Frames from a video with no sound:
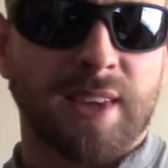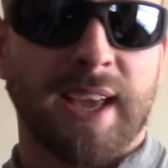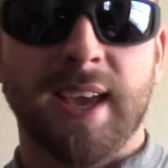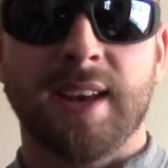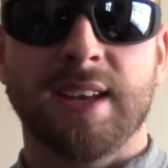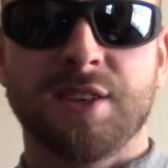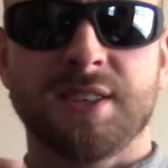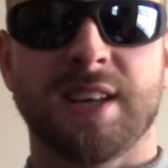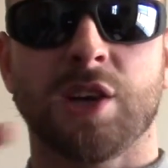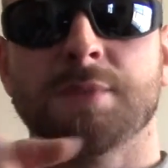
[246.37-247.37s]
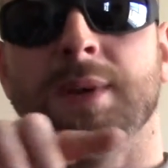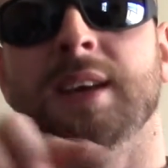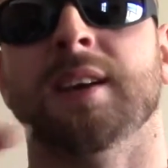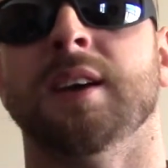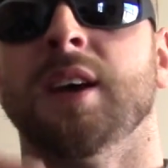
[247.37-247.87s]
and it just tells
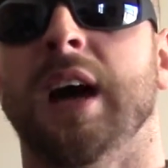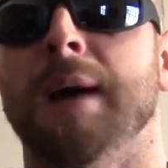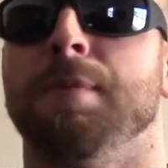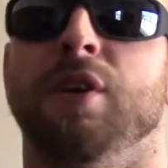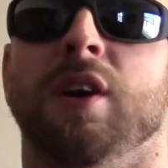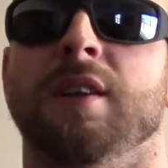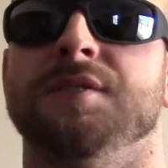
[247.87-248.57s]
me, I put it on,